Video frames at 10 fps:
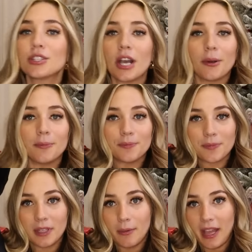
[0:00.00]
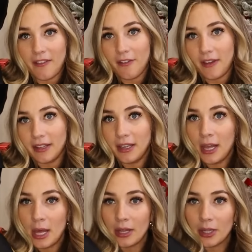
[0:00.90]
So we have a fun
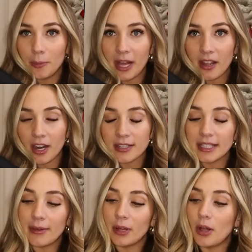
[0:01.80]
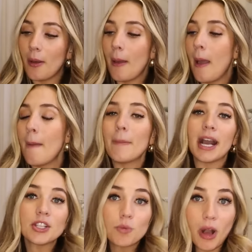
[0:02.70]
little black car seat that will
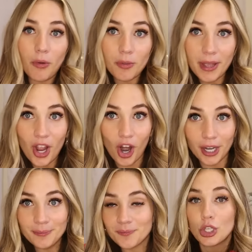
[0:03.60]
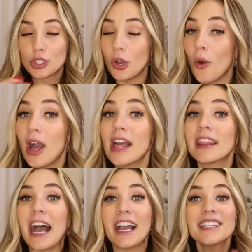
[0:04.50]
match well with my car. So
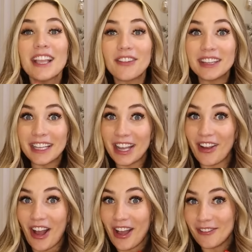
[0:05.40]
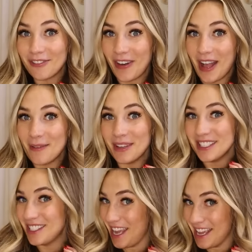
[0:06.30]
that is everything I got from
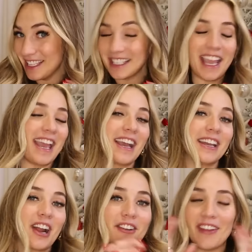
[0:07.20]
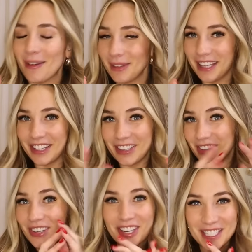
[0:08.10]
Chase and our family
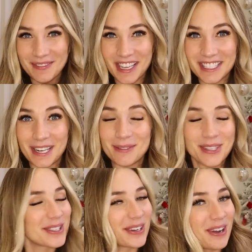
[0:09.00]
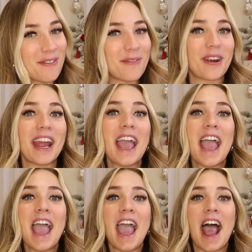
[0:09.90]
little Christmas, and I'm so, so grateful for it.
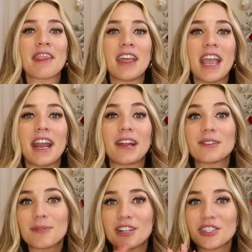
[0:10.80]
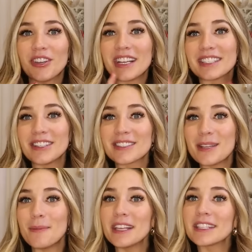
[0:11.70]
And then I just wanna show you guys a little
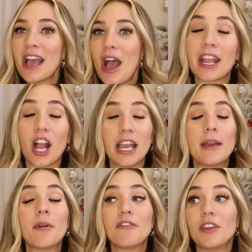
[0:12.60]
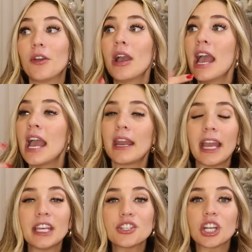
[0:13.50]
snippet. I got him a few
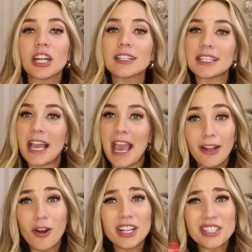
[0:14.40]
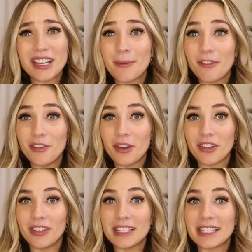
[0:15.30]
Nike shirts, or I just got him a few
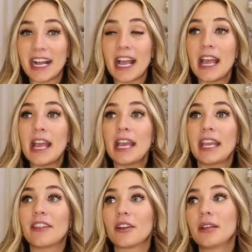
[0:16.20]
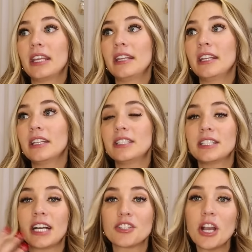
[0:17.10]
other things that either he needed to
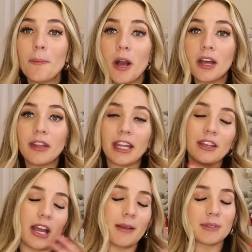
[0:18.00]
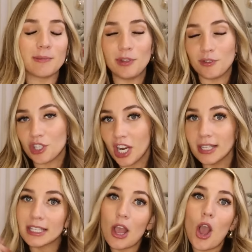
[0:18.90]
touch up on, like um, some new
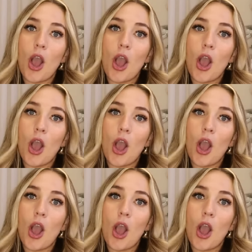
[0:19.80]
shirts,